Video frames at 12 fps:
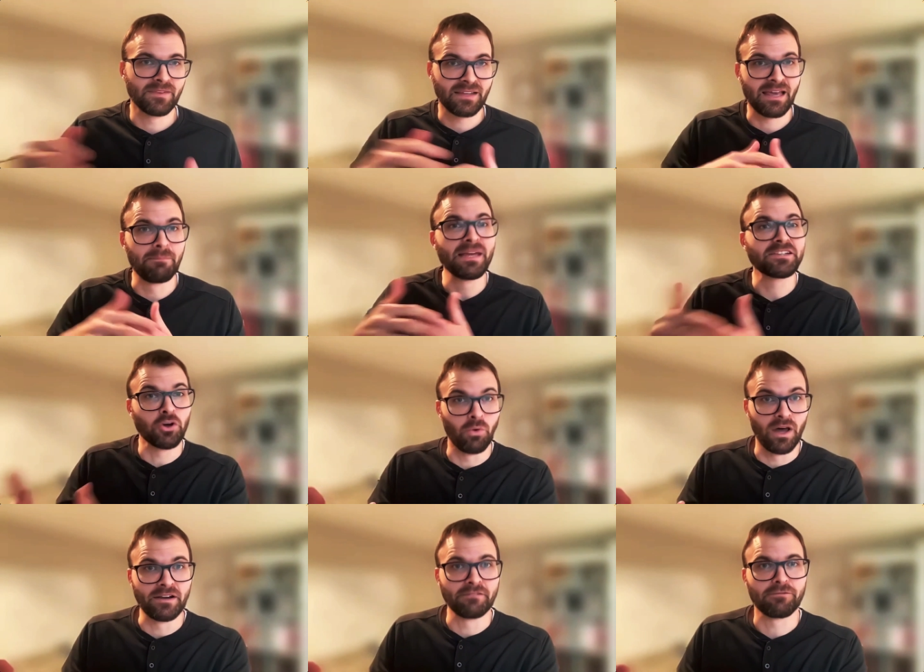commit to
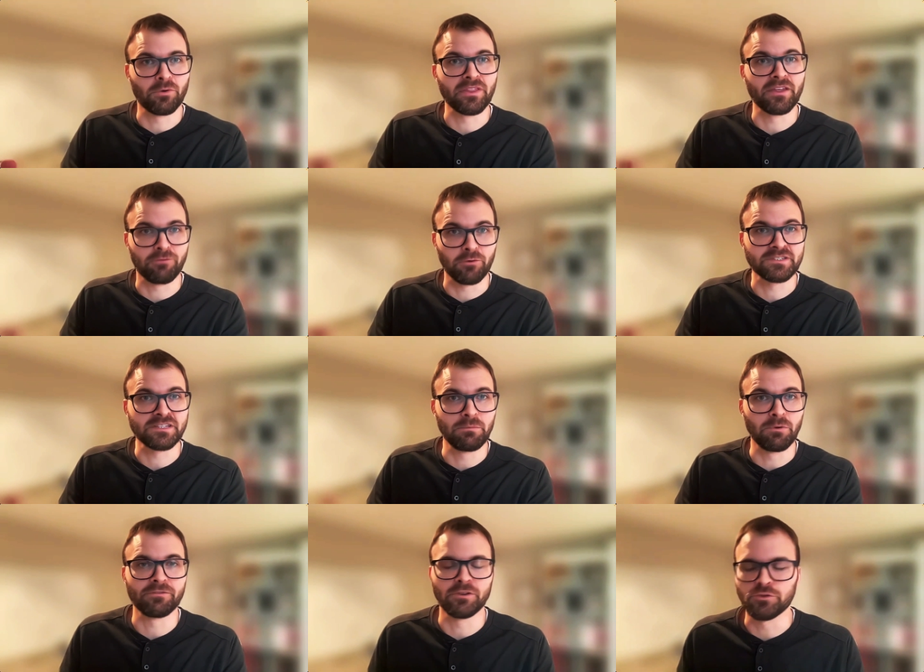one for the
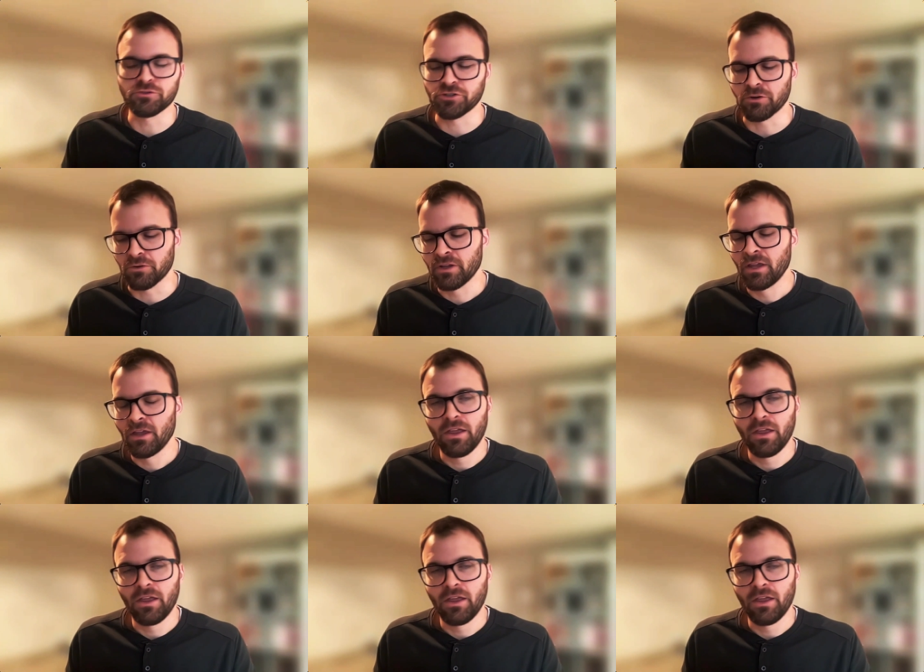foreseeable future,